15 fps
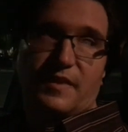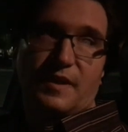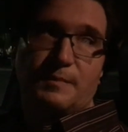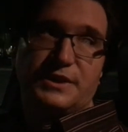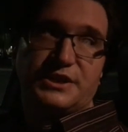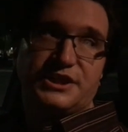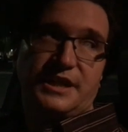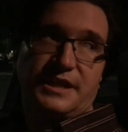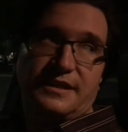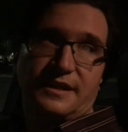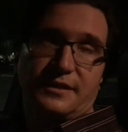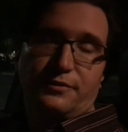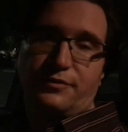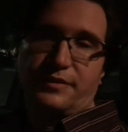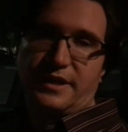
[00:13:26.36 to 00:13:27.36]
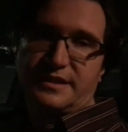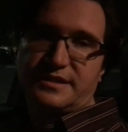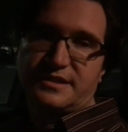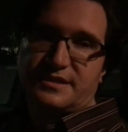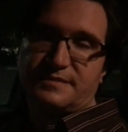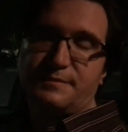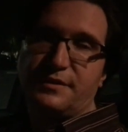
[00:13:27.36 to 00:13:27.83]
machine that creates
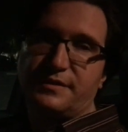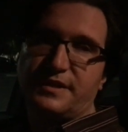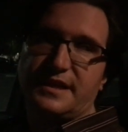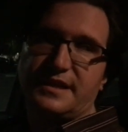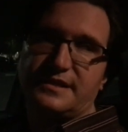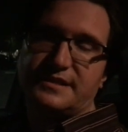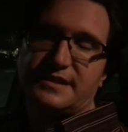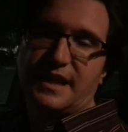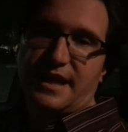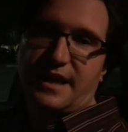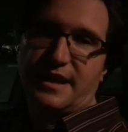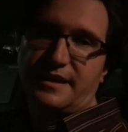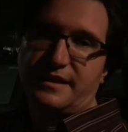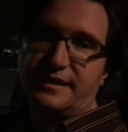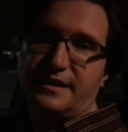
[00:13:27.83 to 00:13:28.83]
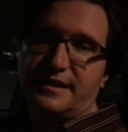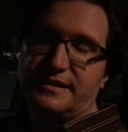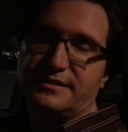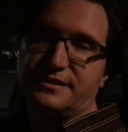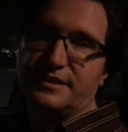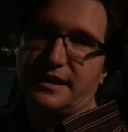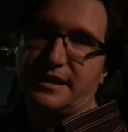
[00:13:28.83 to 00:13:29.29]
the smoothies had needed
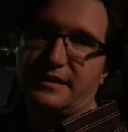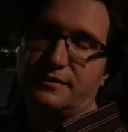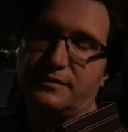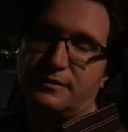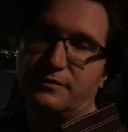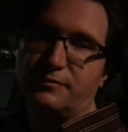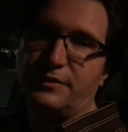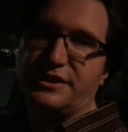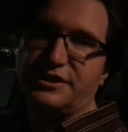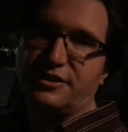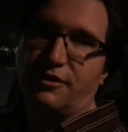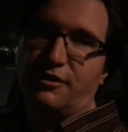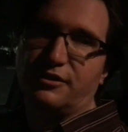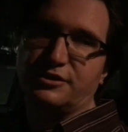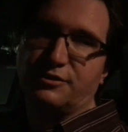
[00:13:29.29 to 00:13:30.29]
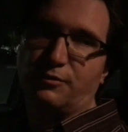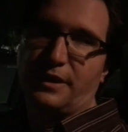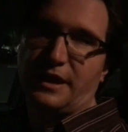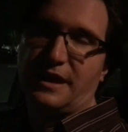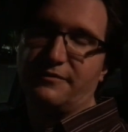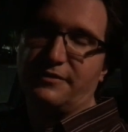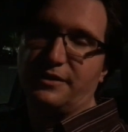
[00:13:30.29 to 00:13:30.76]
to like recharge or what
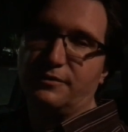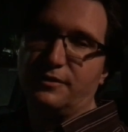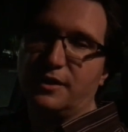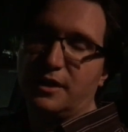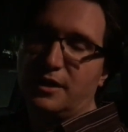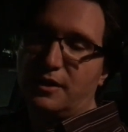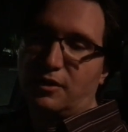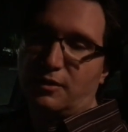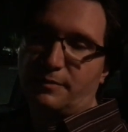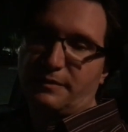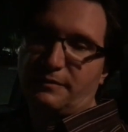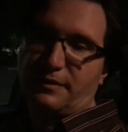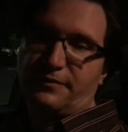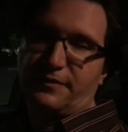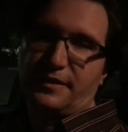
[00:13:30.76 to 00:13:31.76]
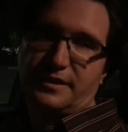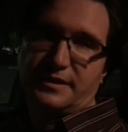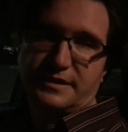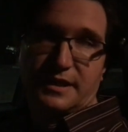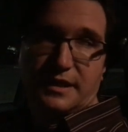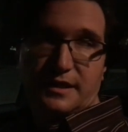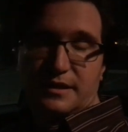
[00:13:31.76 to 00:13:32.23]
have you, or be refilled.
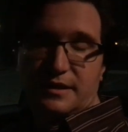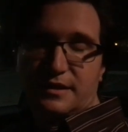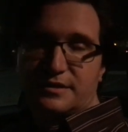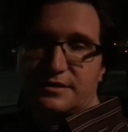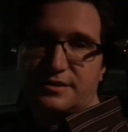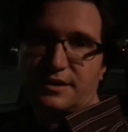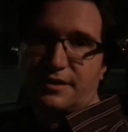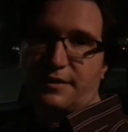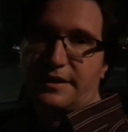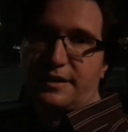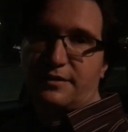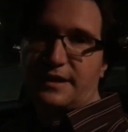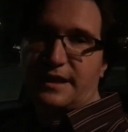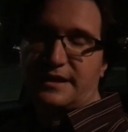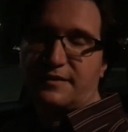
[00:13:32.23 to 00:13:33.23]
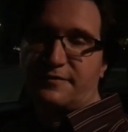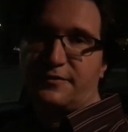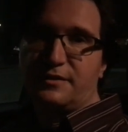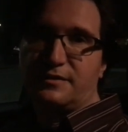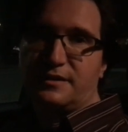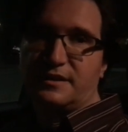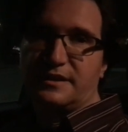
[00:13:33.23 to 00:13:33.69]
So I know they had a
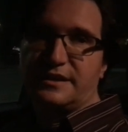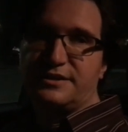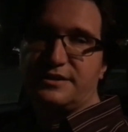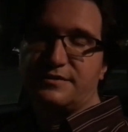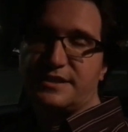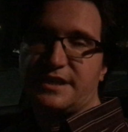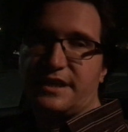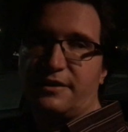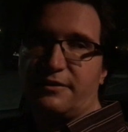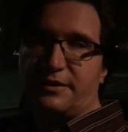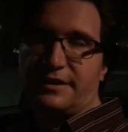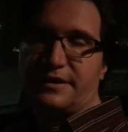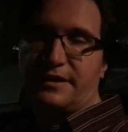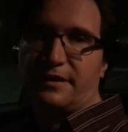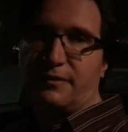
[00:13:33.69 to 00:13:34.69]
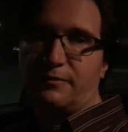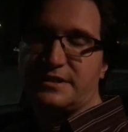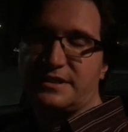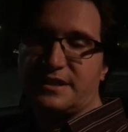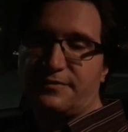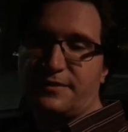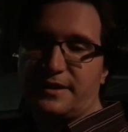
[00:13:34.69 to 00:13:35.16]
few little issues here and there with
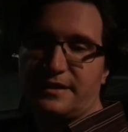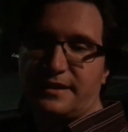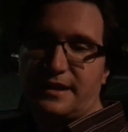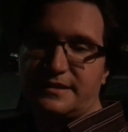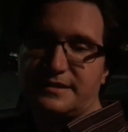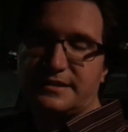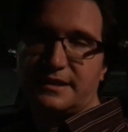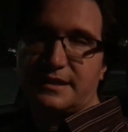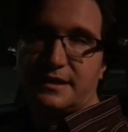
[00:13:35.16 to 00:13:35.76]
stuff like that.